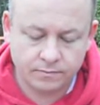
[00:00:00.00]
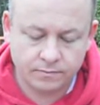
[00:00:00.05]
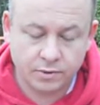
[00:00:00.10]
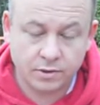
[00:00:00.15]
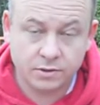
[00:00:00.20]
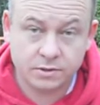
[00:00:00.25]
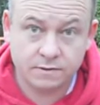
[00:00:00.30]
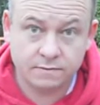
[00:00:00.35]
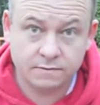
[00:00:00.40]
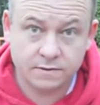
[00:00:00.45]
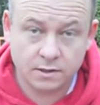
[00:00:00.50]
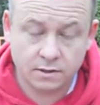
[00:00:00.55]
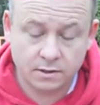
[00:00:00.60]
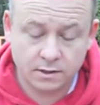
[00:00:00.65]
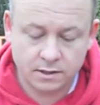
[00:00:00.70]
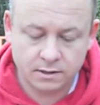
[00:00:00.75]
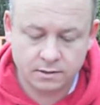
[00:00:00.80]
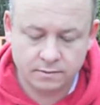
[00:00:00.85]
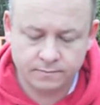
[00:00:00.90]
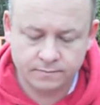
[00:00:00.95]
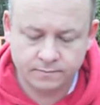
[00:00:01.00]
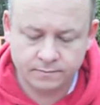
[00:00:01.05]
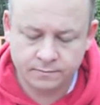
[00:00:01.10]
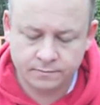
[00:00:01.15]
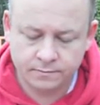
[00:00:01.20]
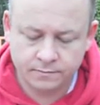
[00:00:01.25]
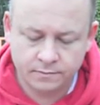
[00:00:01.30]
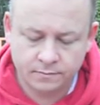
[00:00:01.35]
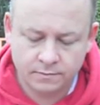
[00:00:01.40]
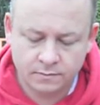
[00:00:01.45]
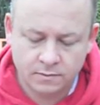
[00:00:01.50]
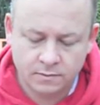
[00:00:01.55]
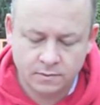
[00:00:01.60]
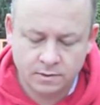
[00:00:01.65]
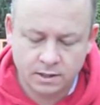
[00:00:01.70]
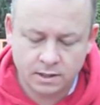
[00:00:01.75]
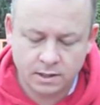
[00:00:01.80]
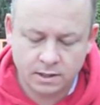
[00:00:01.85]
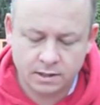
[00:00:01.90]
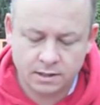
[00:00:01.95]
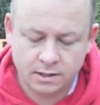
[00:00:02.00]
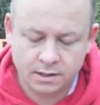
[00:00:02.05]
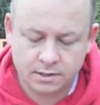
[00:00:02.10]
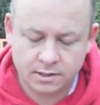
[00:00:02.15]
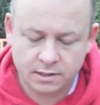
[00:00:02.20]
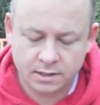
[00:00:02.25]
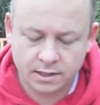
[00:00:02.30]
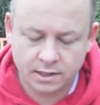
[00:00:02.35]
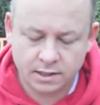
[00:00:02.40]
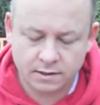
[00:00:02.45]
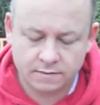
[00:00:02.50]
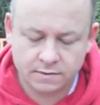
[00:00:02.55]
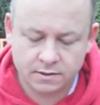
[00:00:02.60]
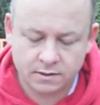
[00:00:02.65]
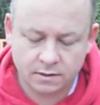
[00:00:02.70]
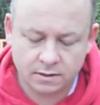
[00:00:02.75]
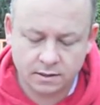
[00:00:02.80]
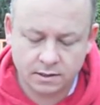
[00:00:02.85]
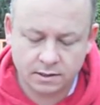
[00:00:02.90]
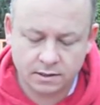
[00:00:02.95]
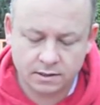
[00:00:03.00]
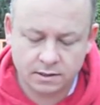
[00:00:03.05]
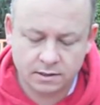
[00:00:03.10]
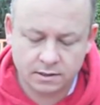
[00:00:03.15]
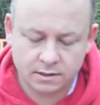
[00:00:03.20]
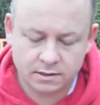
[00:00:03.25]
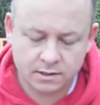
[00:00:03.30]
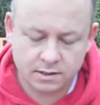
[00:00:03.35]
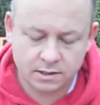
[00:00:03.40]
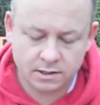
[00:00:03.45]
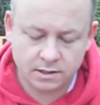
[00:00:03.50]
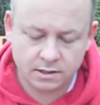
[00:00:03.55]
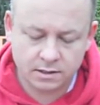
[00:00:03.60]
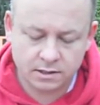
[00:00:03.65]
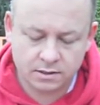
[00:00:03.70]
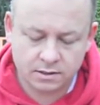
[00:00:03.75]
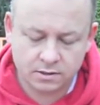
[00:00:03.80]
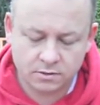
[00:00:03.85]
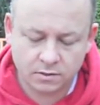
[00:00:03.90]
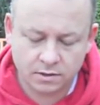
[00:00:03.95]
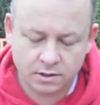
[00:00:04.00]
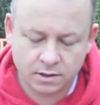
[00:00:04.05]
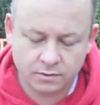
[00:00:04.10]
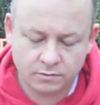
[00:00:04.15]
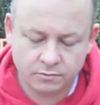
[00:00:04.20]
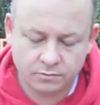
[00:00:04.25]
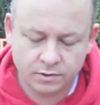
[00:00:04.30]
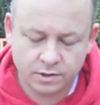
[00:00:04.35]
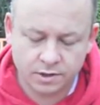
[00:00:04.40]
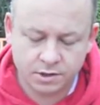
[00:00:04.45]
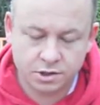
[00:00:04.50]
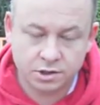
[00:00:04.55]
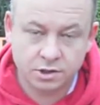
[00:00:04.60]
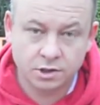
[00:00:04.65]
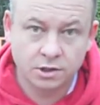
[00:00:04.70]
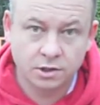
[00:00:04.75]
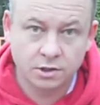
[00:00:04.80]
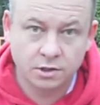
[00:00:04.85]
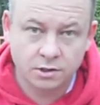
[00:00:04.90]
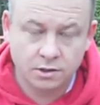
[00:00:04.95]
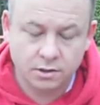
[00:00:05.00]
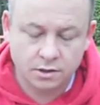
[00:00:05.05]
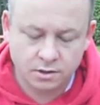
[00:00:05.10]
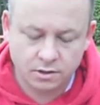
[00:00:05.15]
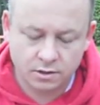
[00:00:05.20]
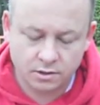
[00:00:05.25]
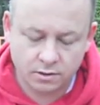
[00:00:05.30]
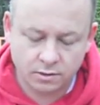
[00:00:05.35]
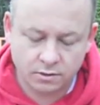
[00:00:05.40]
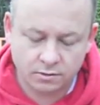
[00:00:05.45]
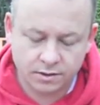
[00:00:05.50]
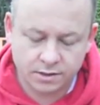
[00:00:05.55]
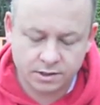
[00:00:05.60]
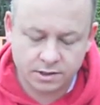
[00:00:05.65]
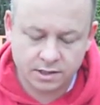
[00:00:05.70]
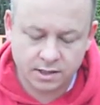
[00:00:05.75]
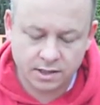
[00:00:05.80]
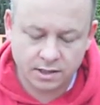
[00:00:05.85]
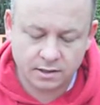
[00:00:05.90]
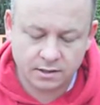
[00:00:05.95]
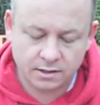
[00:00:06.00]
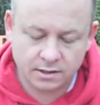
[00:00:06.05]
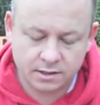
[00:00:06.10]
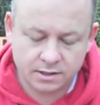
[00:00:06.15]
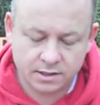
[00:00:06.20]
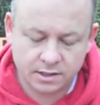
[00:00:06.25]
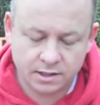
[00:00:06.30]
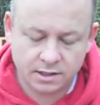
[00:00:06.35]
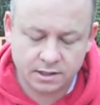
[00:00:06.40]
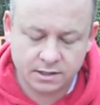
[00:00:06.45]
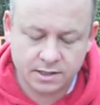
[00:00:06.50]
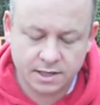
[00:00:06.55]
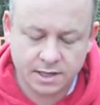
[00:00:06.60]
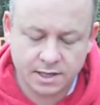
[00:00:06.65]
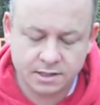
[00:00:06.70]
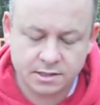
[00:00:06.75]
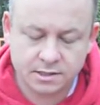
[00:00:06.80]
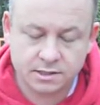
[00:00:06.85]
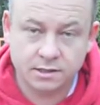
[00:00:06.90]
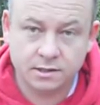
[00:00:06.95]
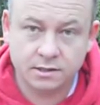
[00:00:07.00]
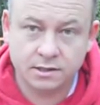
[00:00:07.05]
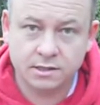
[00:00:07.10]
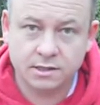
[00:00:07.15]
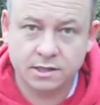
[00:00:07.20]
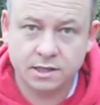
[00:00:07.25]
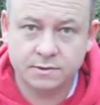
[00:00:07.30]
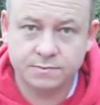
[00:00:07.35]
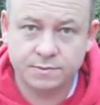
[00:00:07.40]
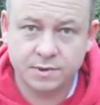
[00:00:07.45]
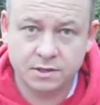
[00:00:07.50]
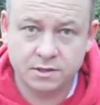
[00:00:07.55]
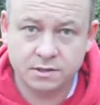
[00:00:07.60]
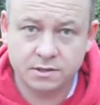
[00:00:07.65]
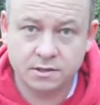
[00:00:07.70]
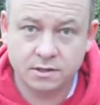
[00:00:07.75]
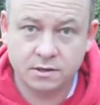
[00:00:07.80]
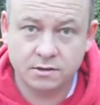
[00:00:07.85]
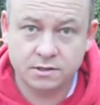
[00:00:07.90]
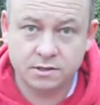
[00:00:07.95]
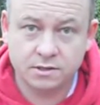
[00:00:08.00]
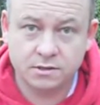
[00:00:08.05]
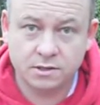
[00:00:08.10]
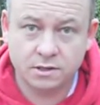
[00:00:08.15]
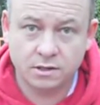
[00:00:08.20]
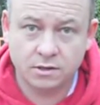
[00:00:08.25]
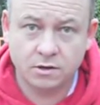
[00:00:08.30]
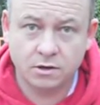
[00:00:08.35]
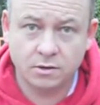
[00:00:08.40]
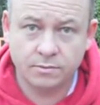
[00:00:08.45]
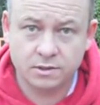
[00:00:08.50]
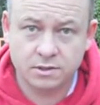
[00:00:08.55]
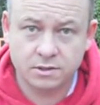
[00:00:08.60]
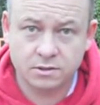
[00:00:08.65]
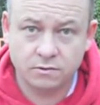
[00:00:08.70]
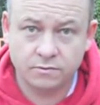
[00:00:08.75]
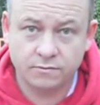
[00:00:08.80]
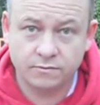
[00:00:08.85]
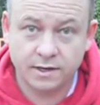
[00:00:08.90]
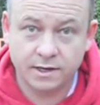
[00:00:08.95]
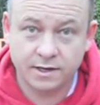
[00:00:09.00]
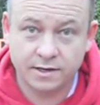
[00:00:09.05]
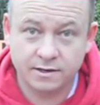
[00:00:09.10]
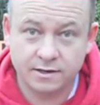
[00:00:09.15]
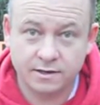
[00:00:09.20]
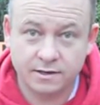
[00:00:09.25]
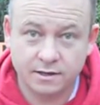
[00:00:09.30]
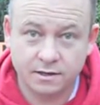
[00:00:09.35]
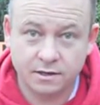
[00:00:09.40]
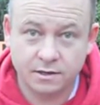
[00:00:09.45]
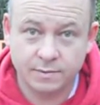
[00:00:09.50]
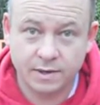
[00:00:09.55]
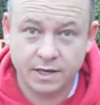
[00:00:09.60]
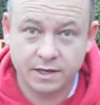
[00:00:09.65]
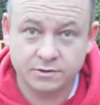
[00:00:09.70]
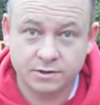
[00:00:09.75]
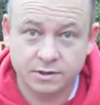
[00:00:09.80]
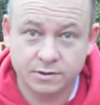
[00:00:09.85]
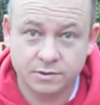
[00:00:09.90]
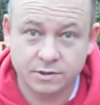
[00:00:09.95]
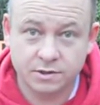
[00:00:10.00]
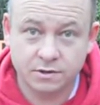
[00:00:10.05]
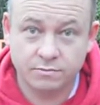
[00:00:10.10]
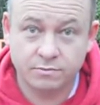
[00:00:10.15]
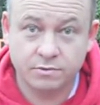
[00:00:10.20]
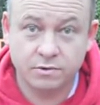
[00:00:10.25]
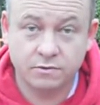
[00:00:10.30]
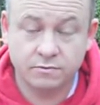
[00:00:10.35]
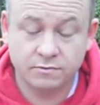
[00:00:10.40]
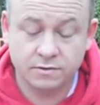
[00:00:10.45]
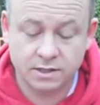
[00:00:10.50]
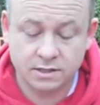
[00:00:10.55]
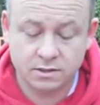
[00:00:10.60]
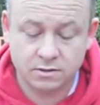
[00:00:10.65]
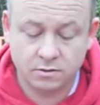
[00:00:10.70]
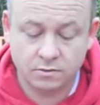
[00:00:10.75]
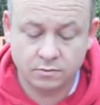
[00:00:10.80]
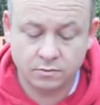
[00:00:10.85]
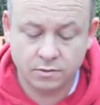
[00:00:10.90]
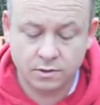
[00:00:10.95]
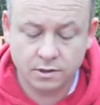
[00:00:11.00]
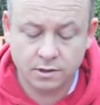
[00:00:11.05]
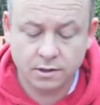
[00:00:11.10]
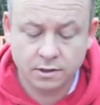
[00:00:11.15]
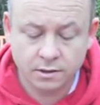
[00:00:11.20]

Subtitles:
positive side, and here's the negative side. You can see it's quite a rich orange colour attached to this. That's because I was using copper sulfate in the battery, which I proved does not work,